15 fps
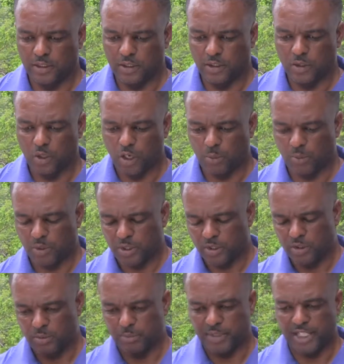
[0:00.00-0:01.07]

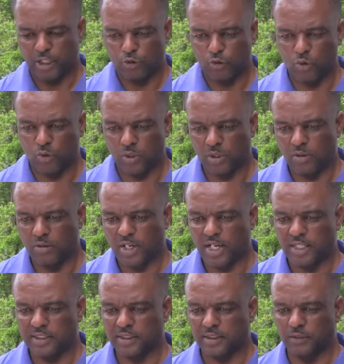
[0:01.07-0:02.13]
normal main road,
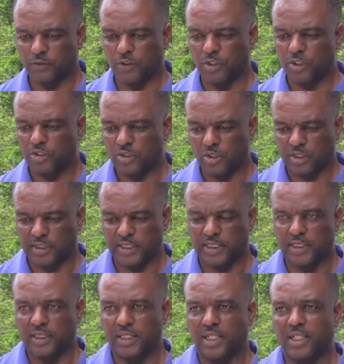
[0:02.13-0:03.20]
grass, verge
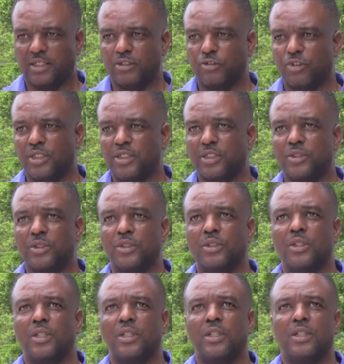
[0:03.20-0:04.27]
cutting, and drainage,
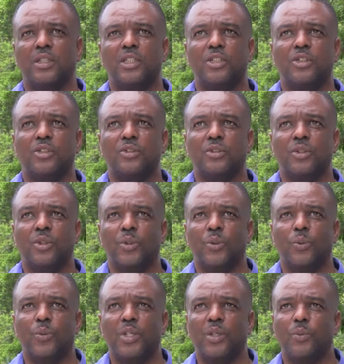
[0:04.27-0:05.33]
cleanage.
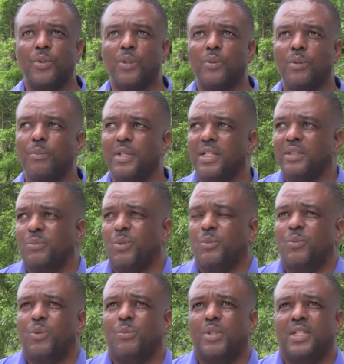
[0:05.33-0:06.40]
We
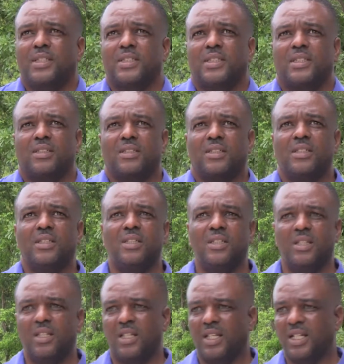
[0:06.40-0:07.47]
basically
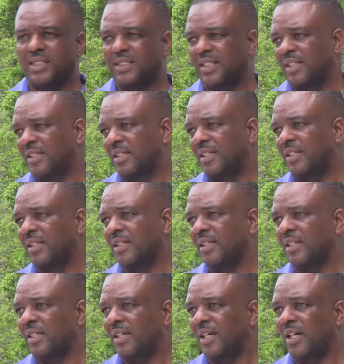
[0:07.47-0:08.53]
extended
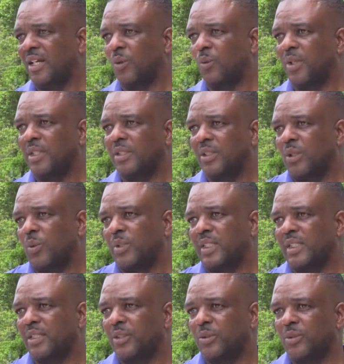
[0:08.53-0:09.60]
and went out
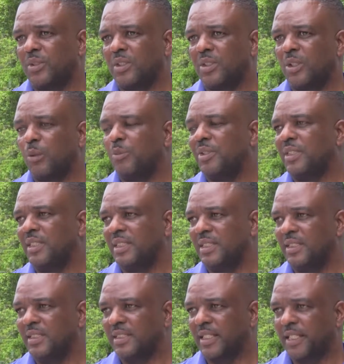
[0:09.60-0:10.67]
into the
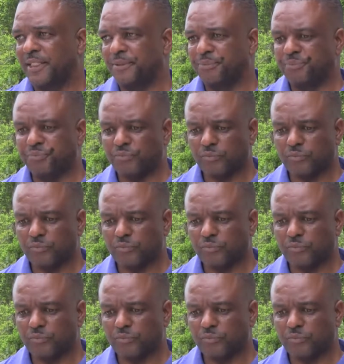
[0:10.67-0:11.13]
communities and